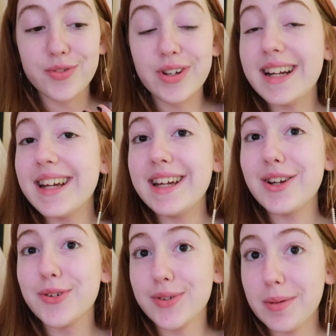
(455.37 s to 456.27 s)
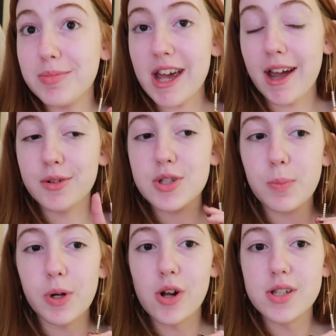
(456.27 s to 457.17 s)
Really creeped out,
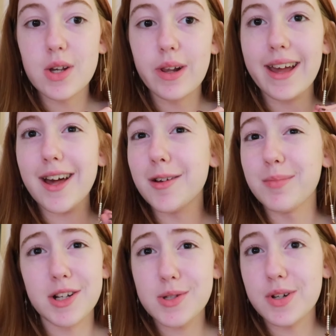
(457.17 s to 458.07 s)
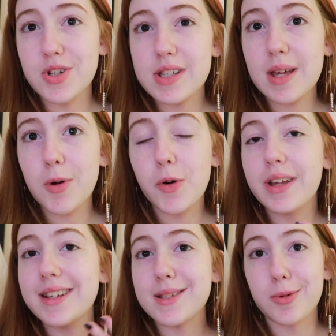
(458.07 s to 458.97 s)
but also like I might as well just keep
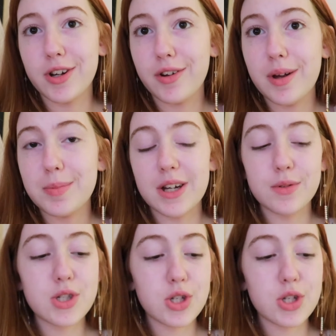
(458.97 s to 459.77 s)
going because I'm already creeped out.